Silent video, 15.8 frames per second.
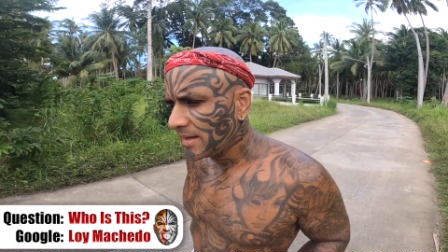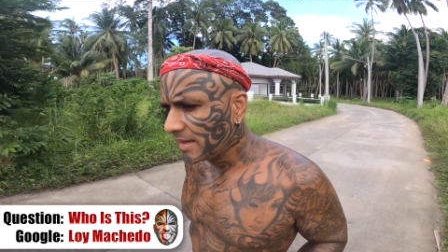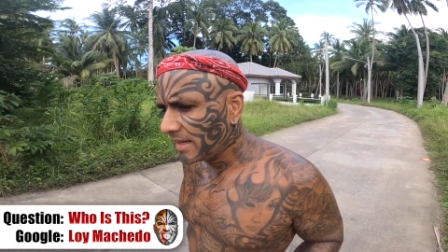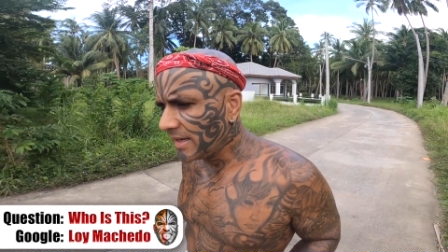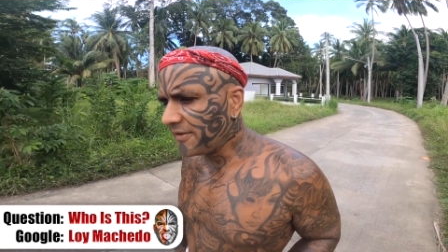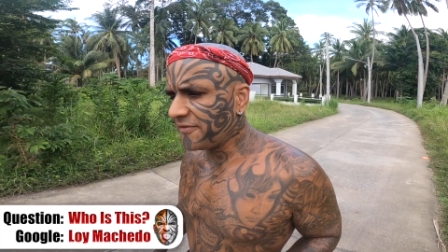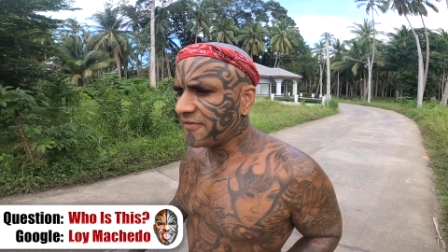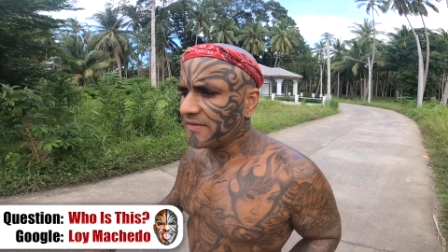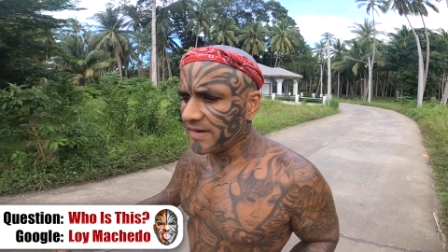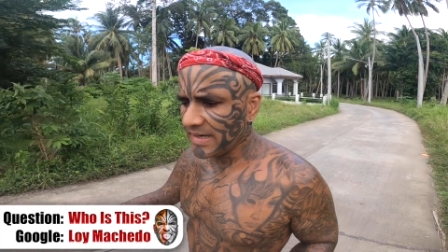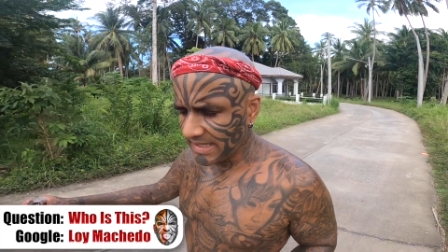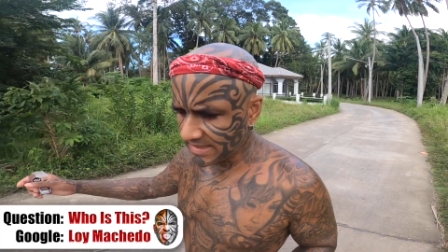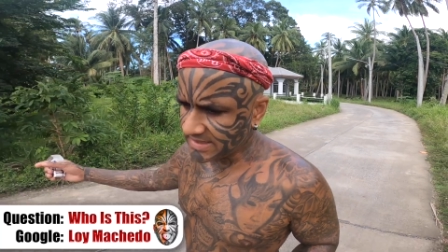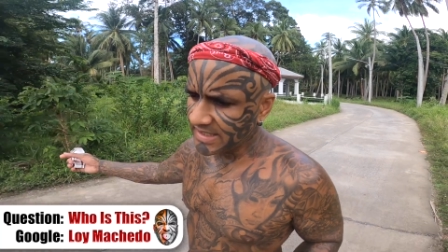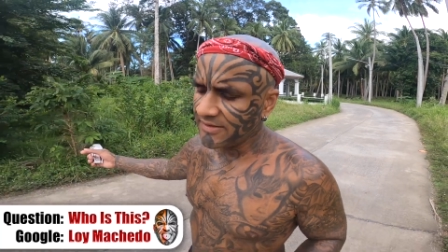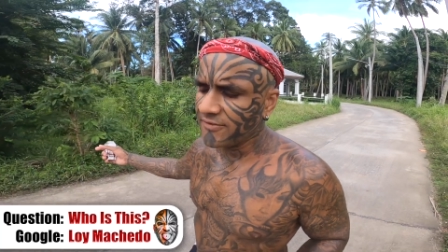If,
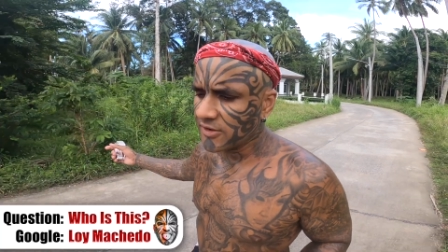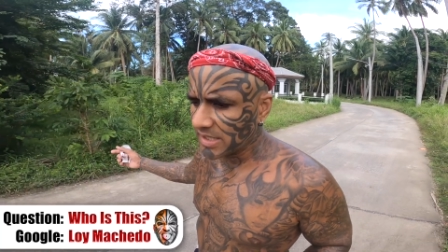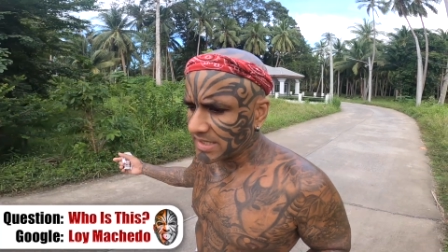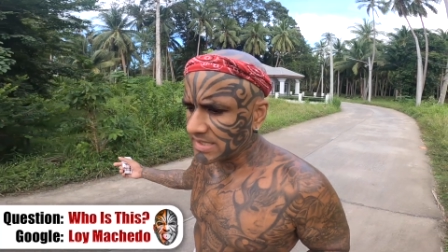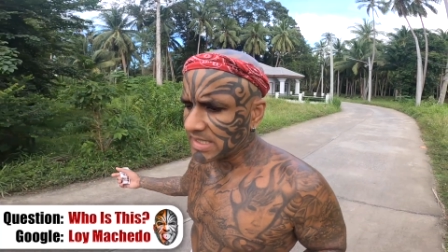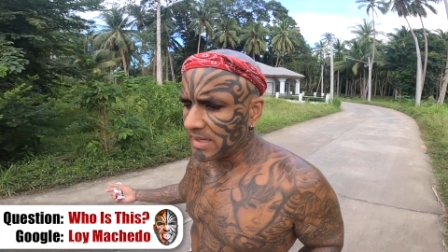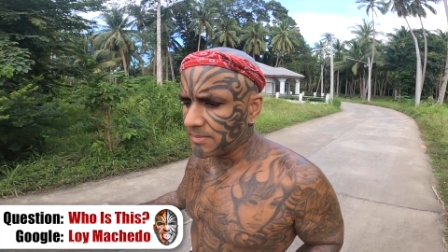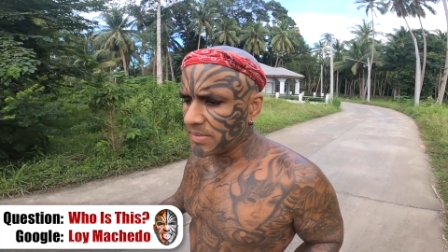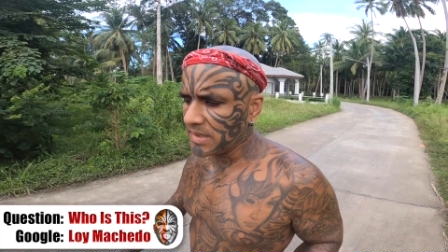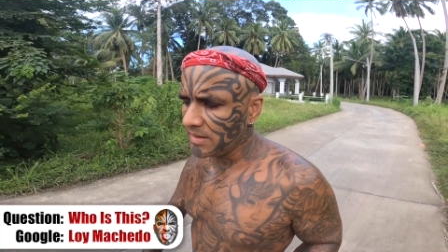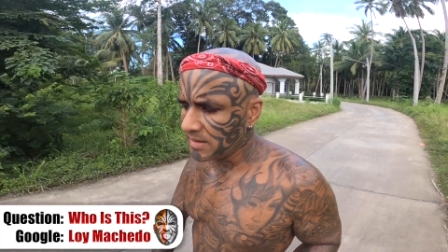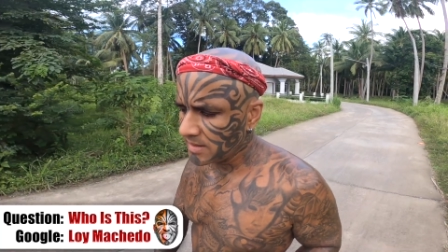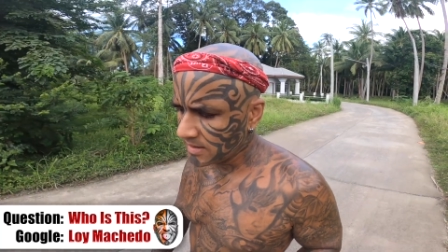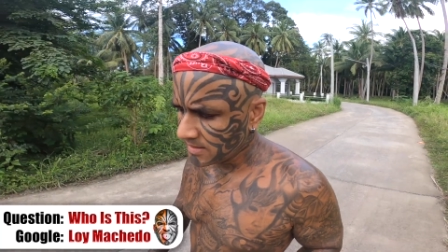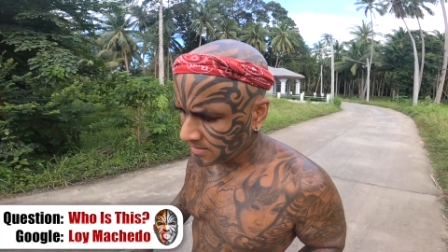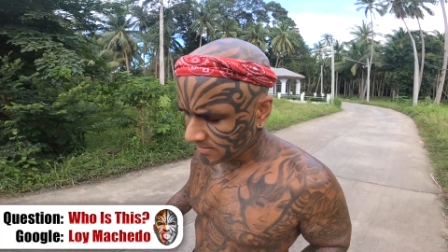let's say, for example,
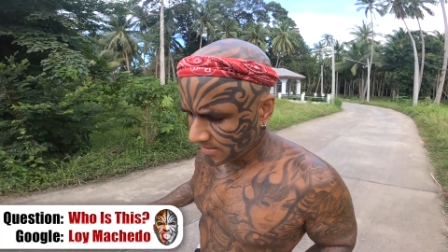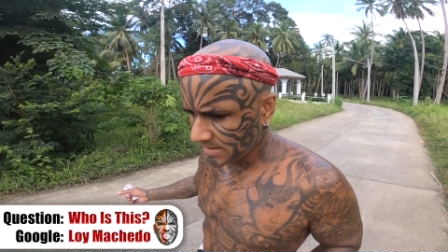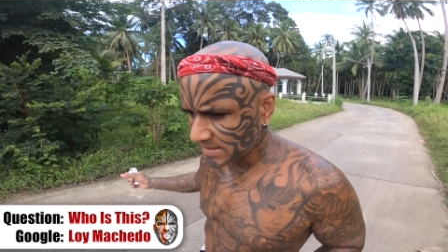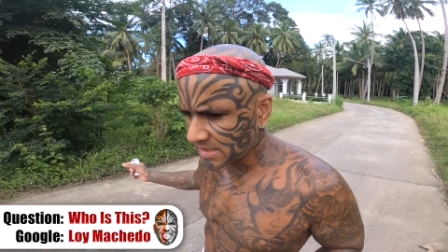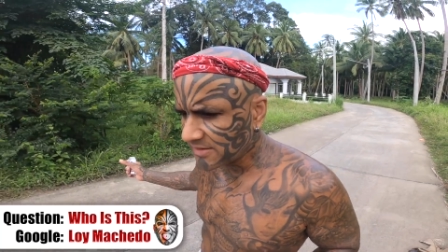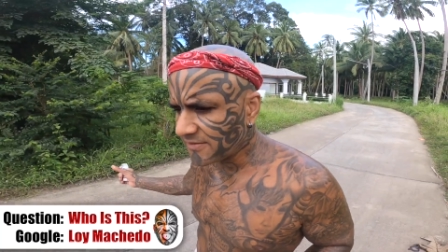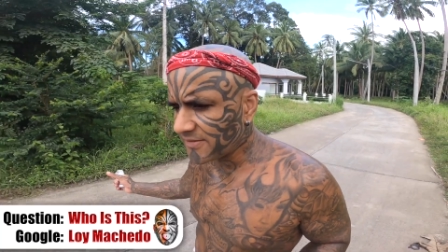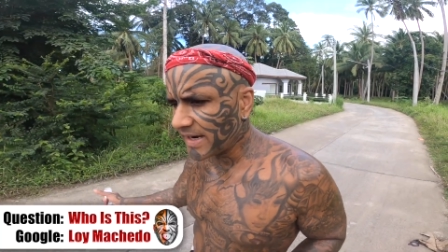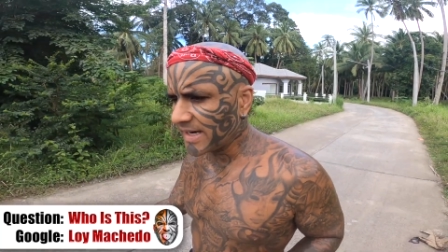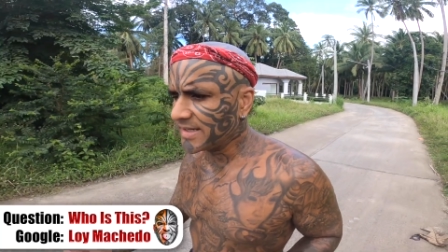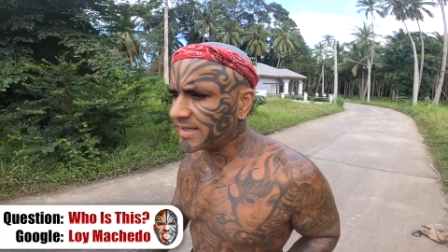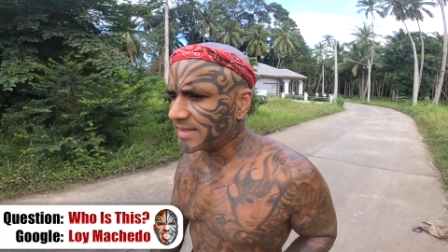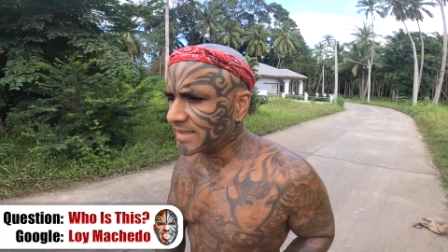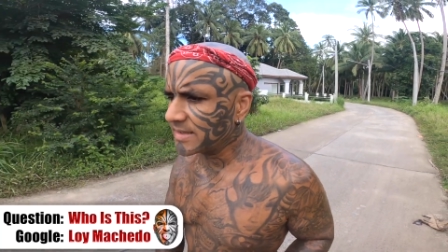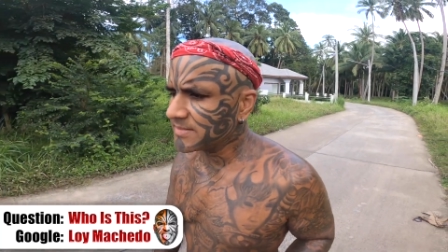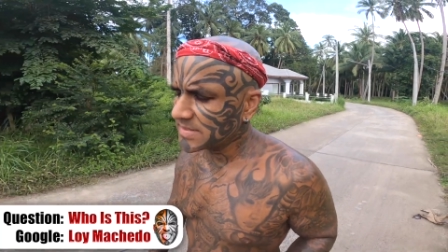there is a
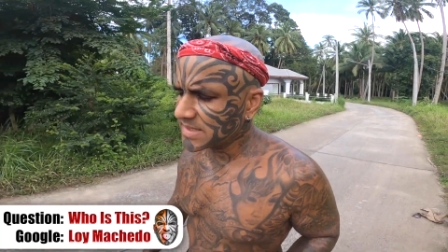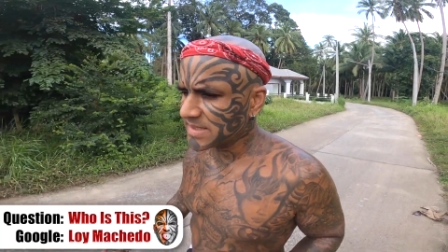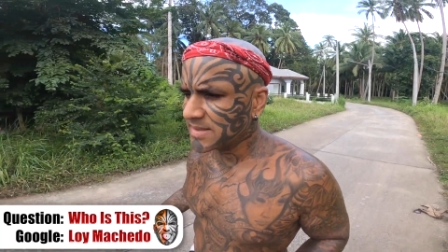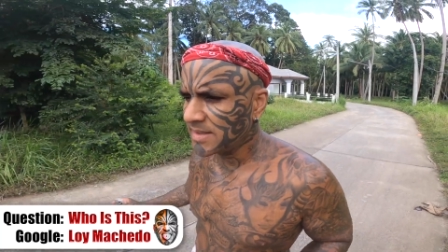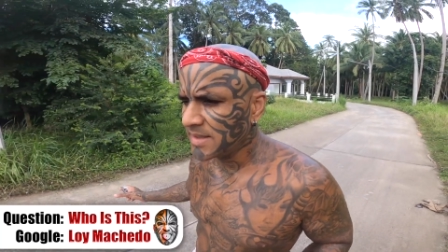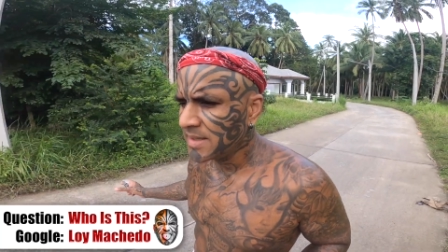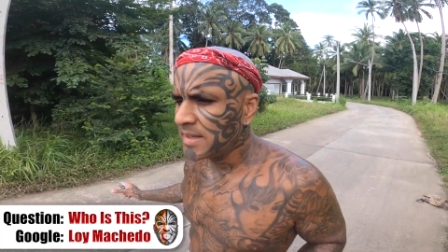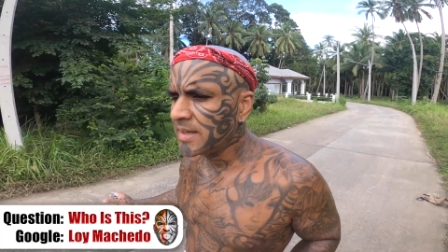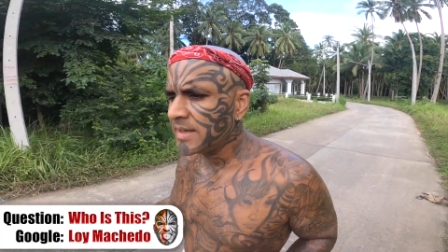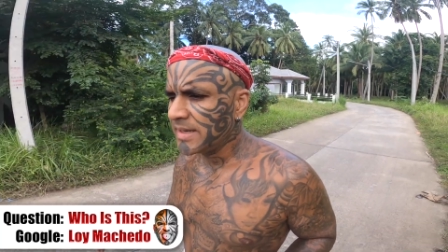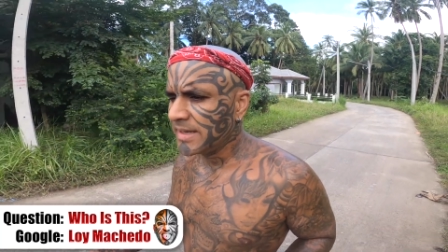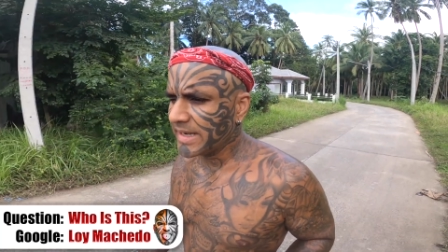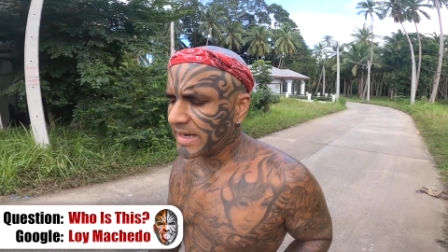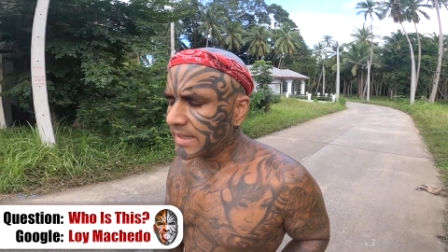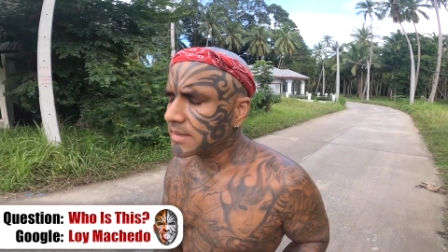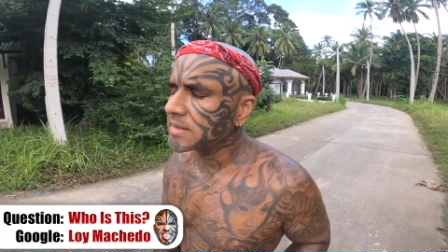500 dirhams
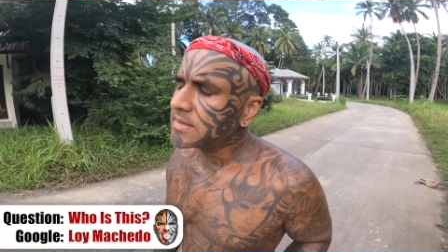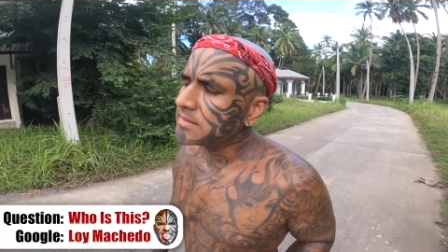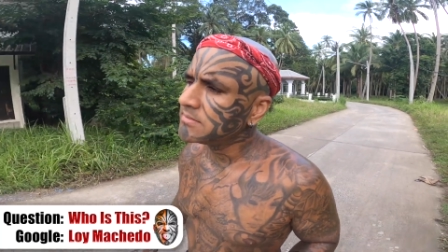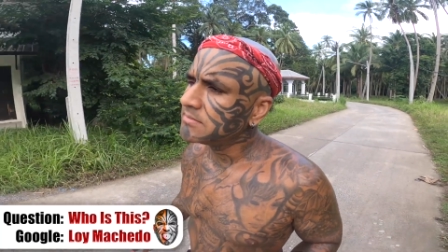ticket,